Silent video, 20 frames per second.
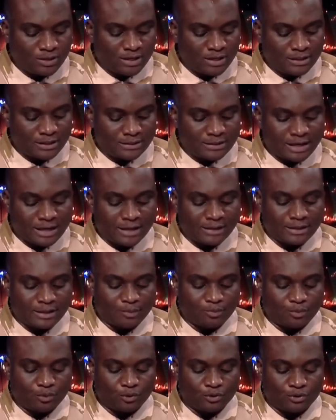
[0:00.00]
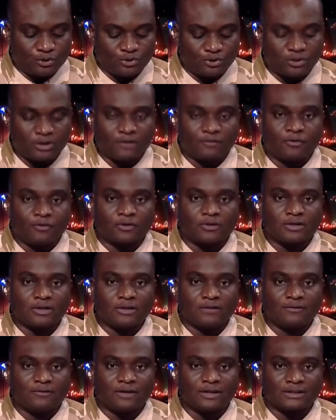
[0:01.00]
suspicious communications
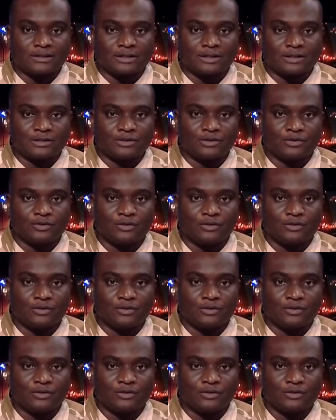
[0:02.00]
were intercepted